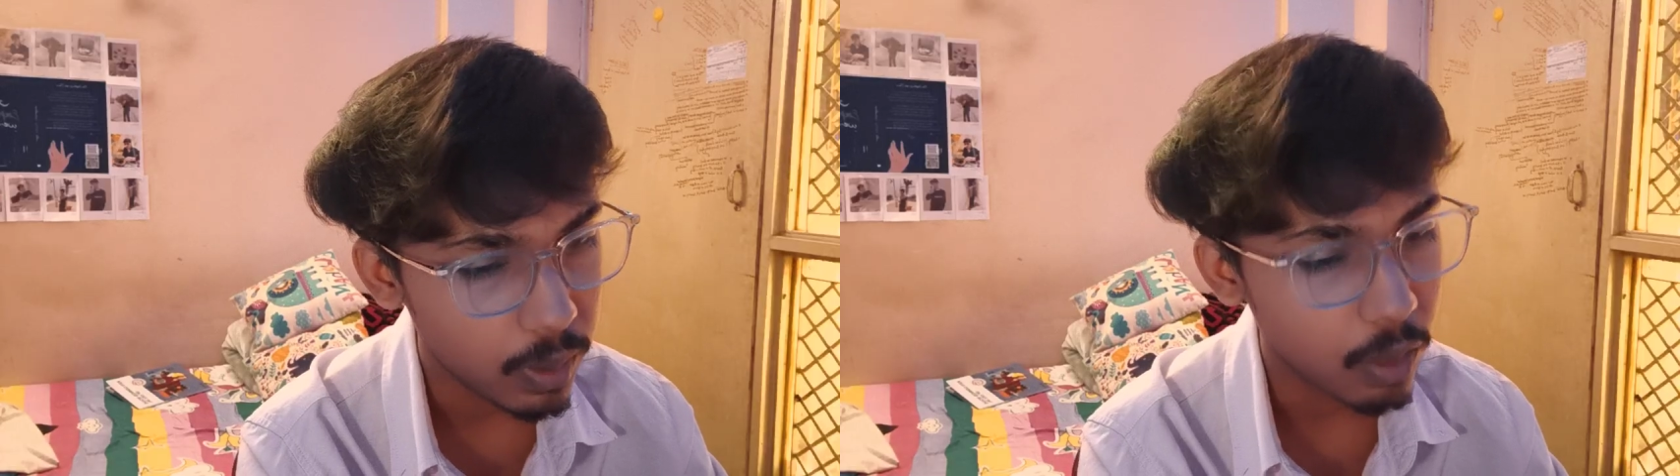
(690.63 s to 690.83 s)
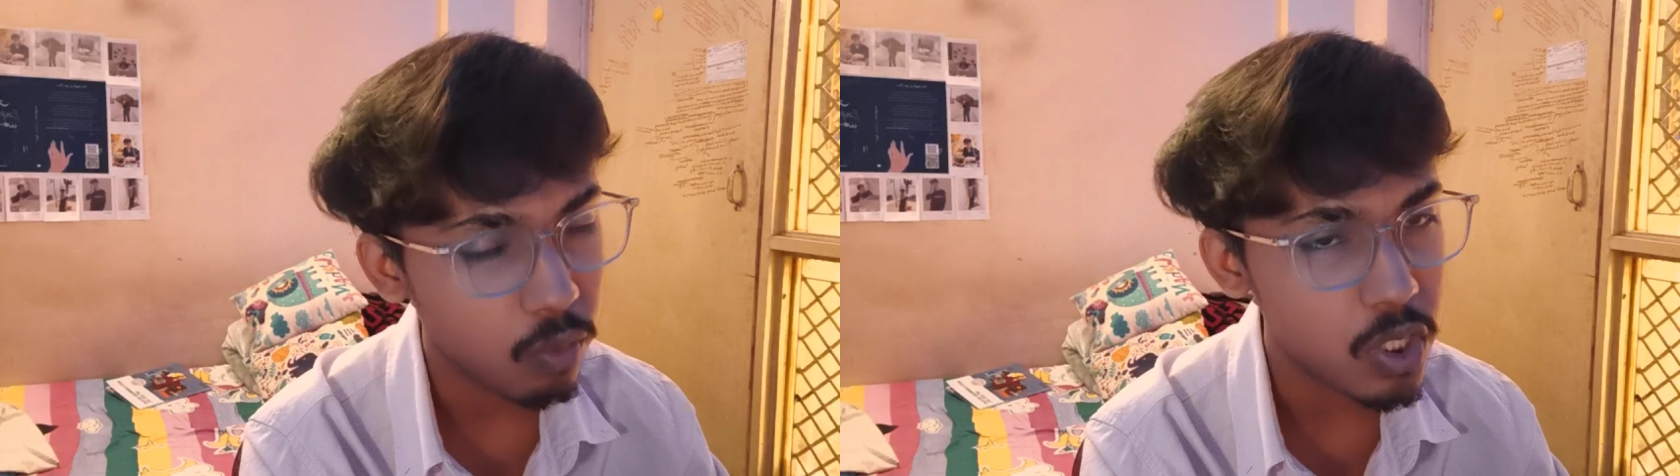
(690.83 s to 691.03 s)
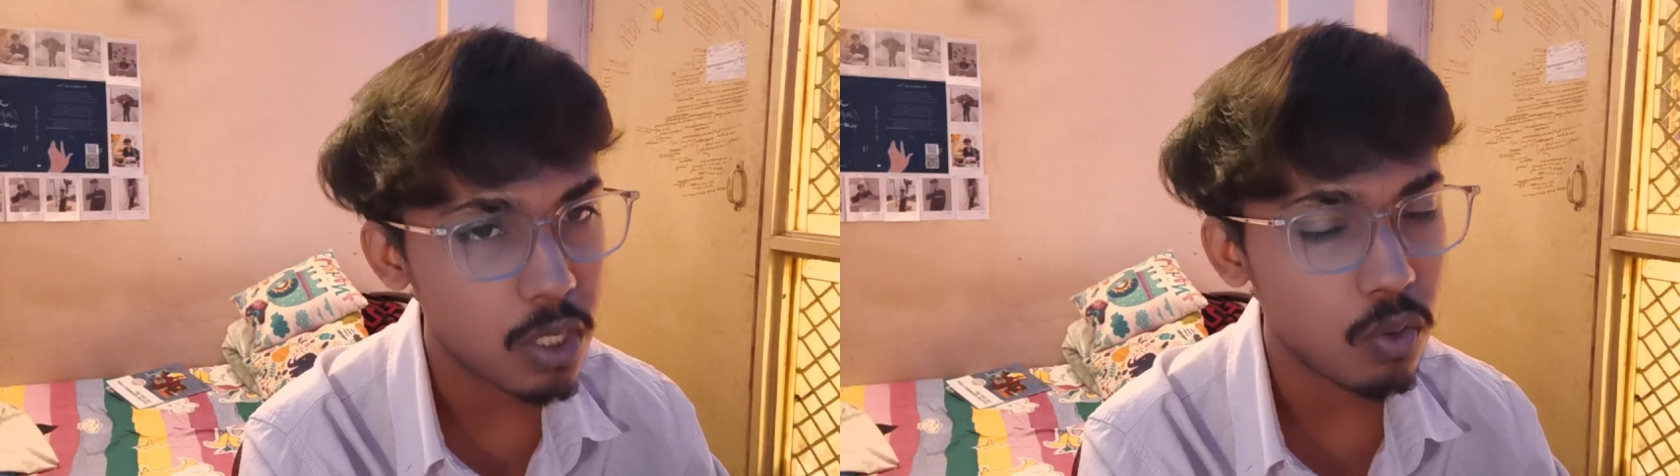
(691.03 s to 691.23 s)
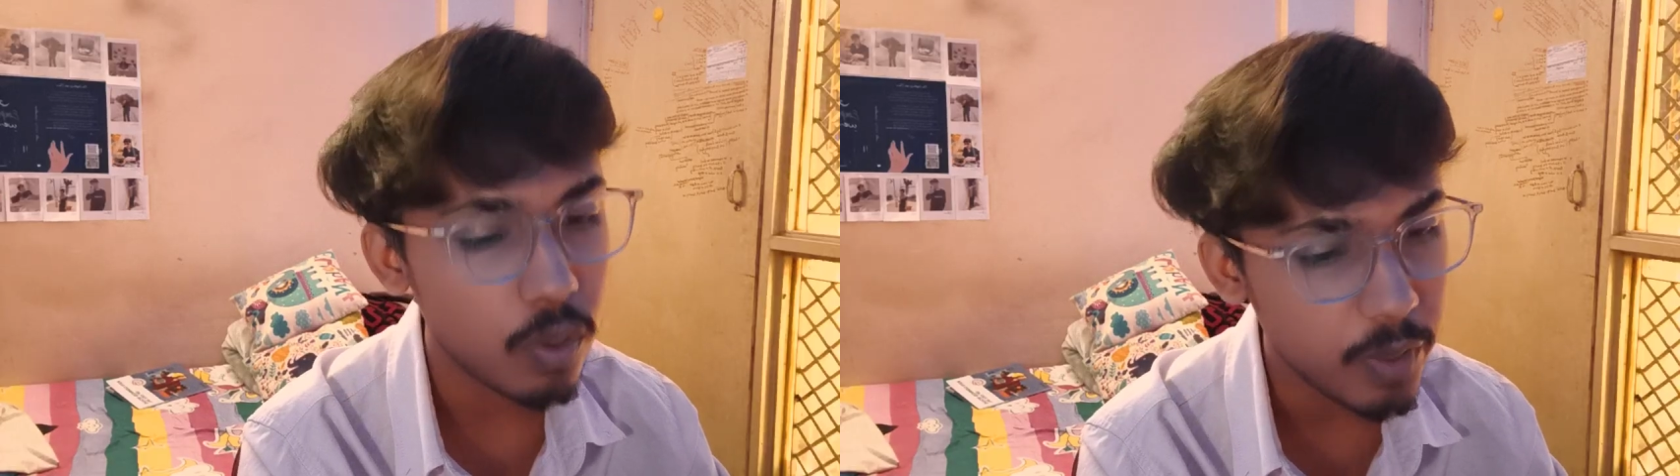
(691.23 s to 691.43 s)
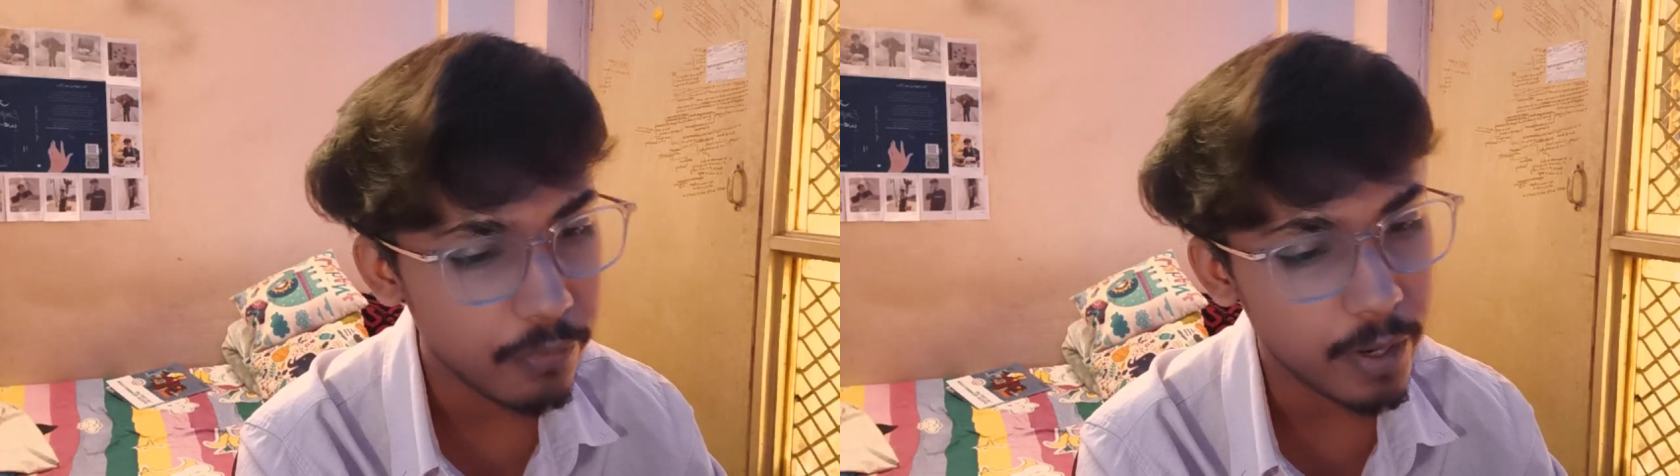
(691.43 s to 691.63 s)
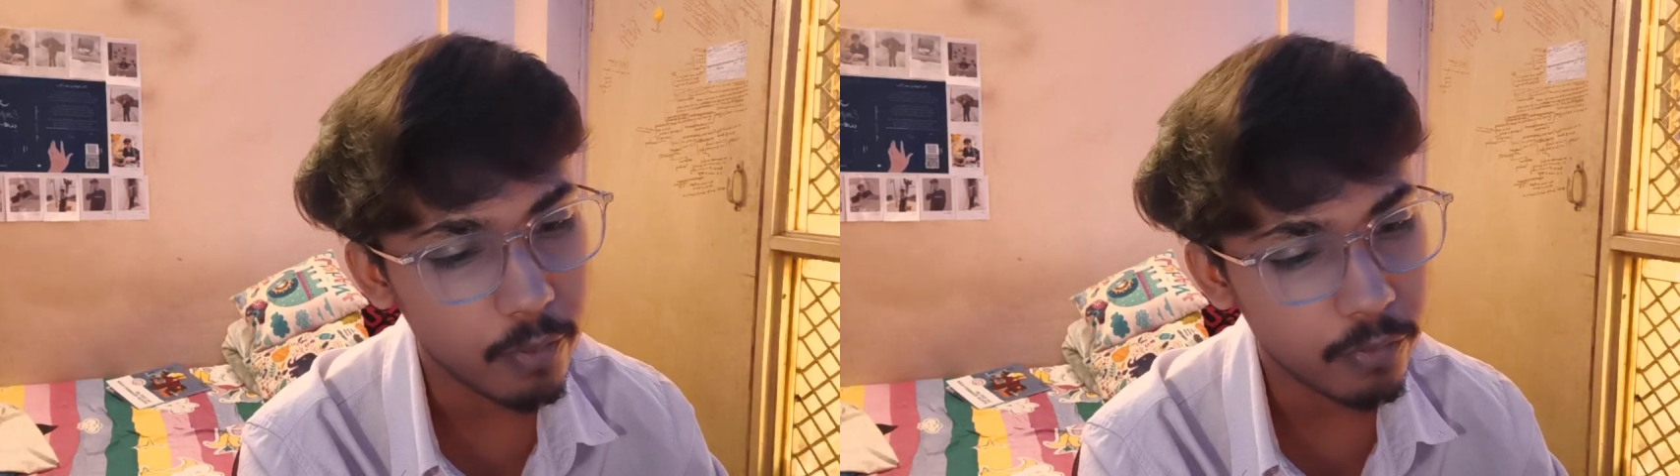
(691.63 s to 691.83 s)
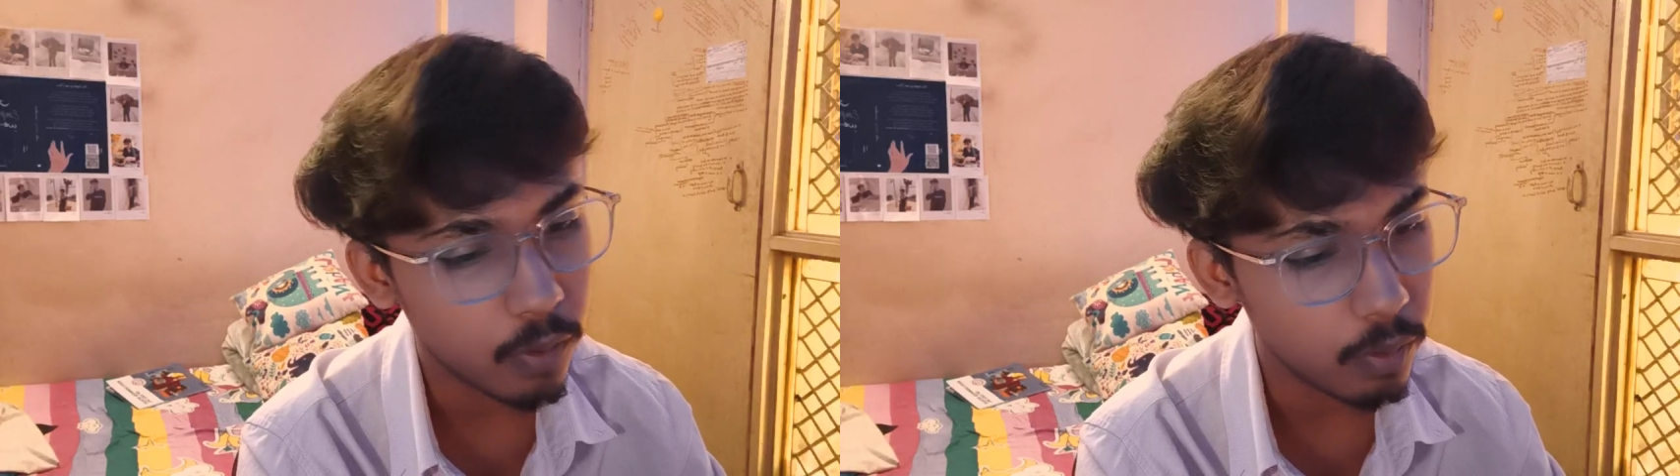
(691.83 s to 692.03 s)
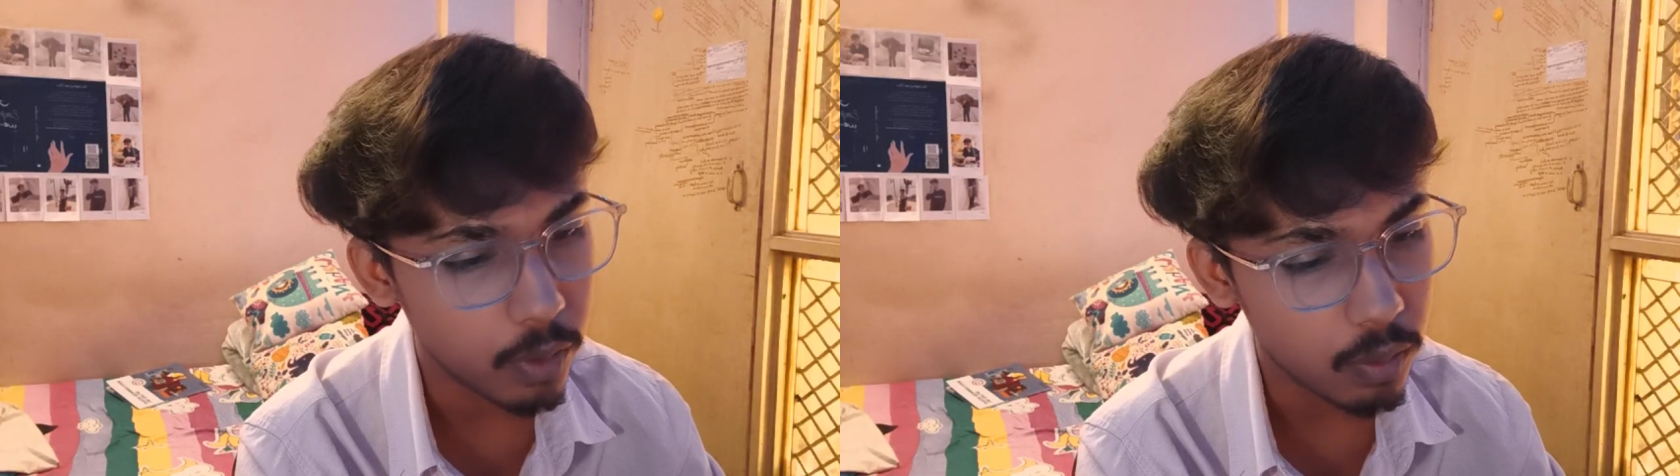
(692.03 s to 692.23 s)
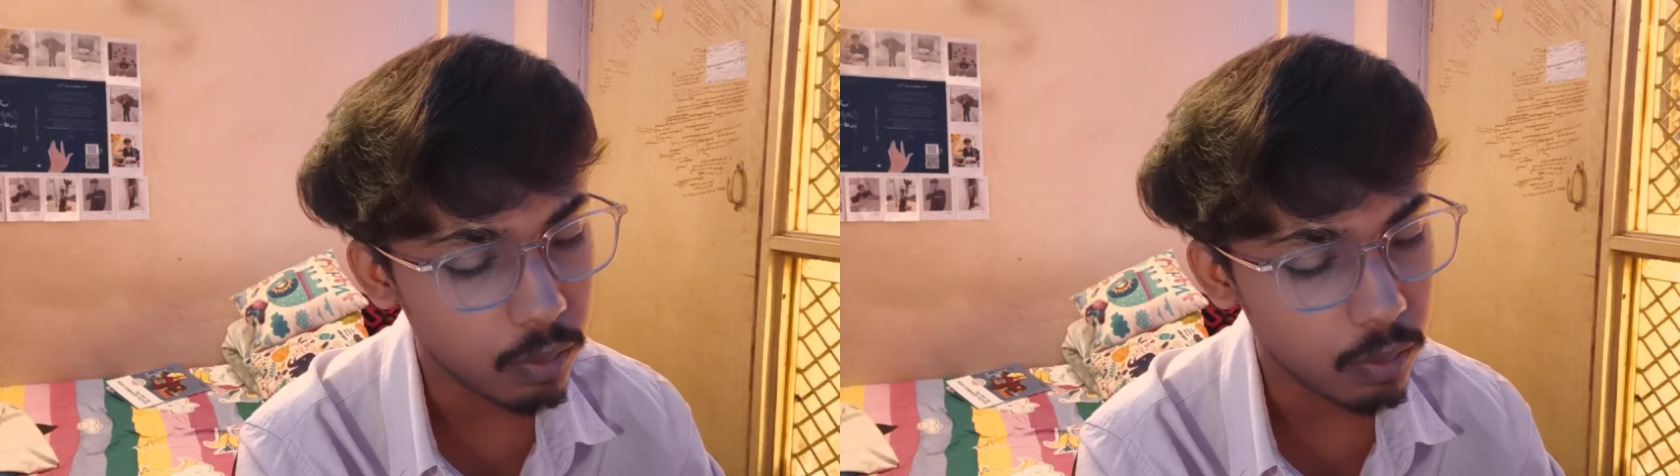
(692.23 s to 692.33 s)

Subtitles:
The question could be framed for